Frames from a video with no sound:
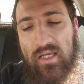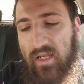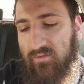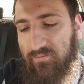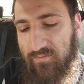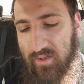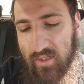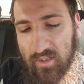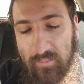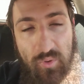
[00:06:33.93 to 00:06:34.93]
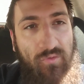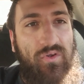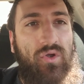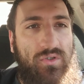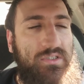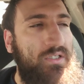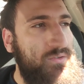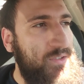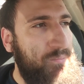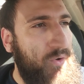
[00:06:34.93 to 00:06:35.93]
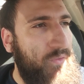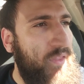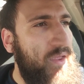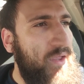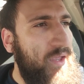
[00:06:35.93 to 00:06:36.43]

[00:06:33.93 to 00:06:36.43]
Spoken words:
kind of improving your skills upon.